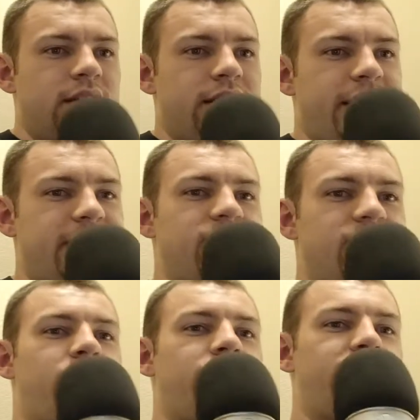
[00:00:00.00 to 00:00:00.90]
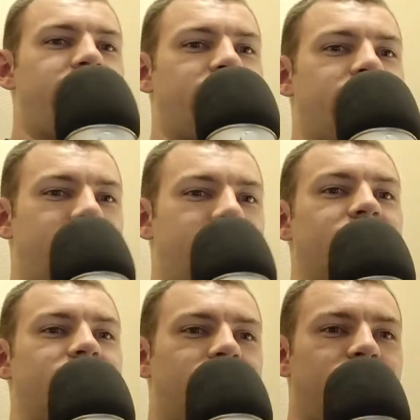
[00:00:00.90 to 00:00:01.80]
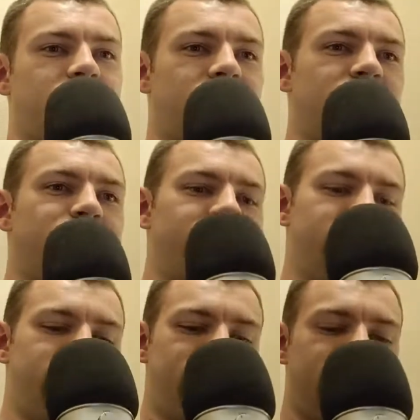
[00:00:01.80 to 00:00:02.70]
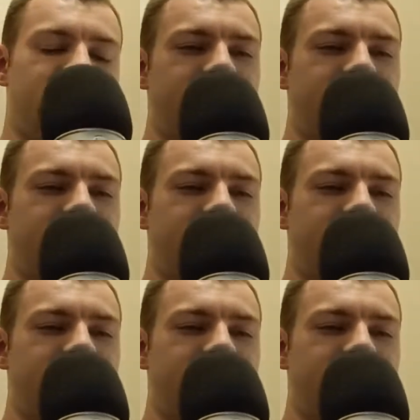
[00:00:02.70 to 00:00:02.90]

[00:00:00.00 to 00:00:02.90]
ASMR fan, please go to sleep. That